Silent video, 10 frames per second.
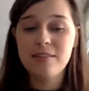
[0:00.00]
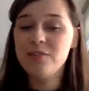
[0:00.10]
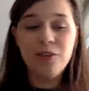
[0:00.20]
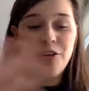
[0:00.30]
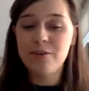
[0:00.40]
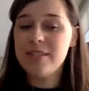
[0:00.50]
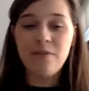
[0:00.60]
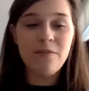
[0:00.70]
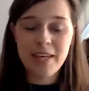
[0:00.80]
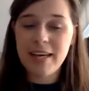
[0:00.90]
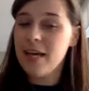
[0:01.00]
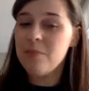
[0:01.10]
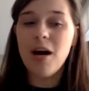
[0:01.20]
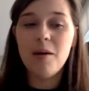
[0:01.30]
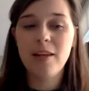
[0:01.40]
you know, something came
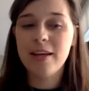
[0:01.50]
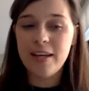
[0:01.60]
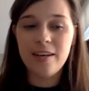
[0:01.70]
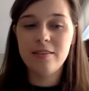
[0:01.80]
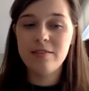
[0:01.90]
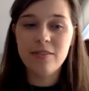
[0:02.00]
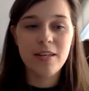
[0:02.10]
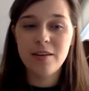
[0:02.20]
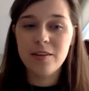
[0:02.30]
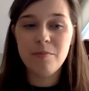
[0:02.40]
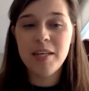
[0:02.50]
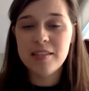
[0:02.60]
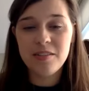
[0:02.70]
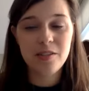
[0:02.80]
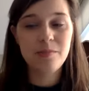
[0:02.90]
up, like the
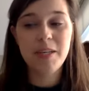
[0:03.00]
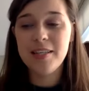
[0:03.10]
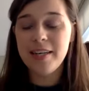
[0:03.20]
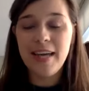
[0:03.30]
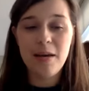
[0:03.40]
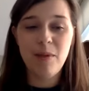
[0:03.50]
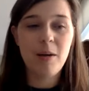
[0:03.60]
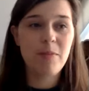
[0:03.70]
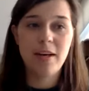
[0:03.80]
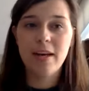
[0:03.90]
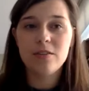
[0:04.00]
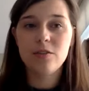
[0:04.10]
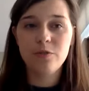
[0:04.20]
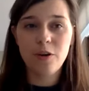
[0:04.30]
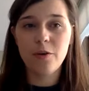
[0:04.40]
ministers meeting came up, and I had
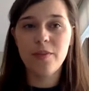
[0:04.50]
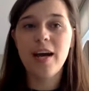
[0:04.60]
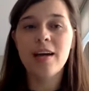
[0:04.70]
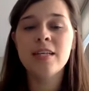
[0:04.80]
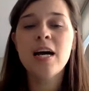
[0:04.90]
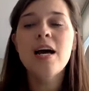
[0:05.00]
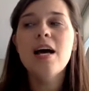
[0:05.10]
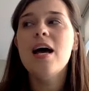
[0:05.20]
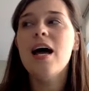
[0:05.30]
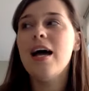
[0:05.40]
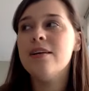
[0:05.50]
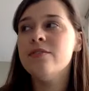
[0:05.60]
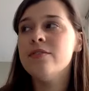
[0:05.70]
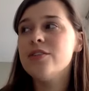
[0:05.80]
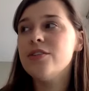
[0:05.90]
to follow that.
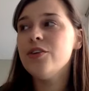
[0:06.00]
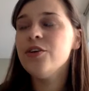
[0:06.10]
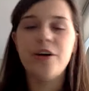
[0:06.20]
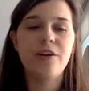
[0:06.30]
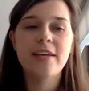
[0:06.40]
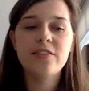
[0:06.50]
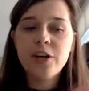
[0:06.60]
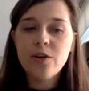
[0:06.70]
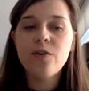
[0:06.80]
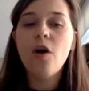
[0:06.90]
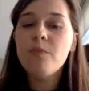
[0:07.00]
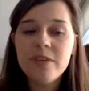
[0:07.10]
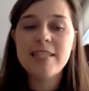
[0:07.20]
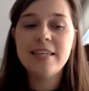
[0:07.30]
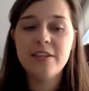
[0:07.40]
And, you know, like there
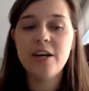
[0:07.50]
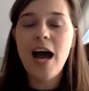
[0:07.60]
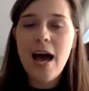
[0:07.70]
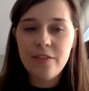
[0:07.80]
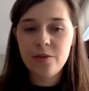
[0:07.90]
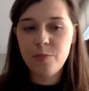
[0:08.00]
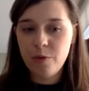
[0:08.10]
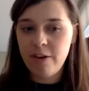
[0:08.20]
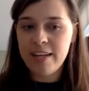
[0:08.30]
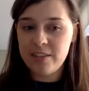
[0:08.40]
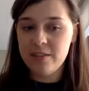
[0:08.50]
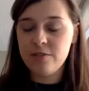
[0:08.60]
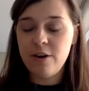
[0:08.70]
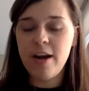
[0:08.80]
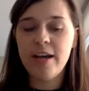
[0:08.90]
are other professions,
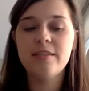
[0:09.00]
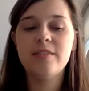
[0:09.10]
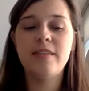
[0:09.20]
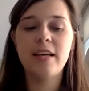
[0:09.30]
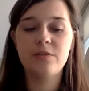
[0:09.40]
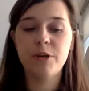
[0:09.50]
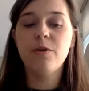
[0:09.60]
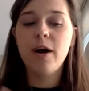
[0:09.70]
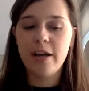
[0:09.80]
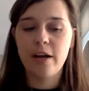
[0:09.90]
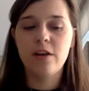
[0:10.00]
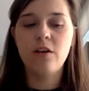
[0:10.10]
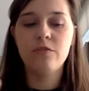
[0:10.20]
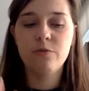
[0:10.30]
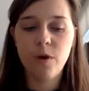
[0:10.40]
right, that require a
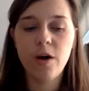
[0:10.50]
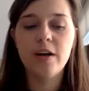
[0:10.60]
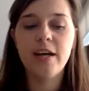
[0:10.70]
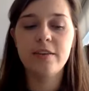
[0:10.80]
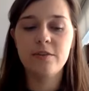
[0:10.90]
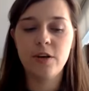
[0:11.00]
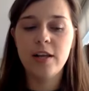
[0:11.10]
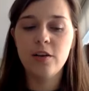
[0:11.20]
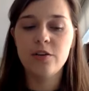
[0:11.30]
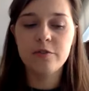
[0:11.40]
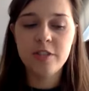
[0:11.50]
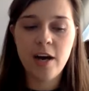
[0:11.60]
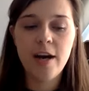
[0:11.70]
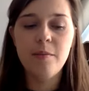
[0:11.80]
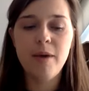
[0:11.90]
lot of work and a lot of
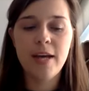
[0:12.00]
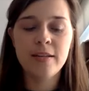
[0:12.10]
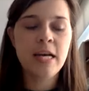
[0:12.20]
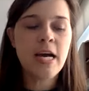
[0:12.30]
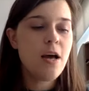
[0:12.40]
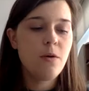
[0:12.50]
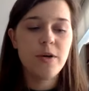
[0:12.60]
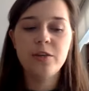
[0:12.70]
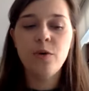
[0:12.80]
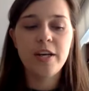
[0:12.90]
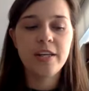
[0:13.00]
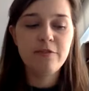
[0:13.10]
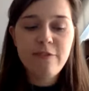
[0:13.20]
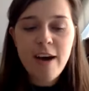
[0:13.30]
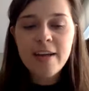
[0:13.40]
time. And when you work in
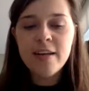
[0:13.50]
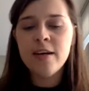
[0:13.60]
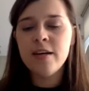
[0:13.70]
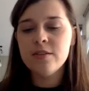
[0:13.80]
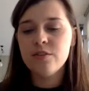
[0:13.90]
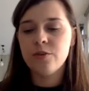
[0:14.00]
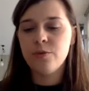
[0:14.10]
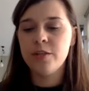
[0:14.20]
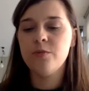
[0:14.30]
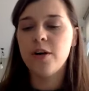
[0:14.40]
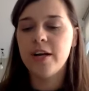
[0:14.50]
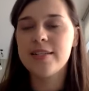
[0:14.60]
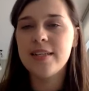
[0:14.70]
finance or when you work as a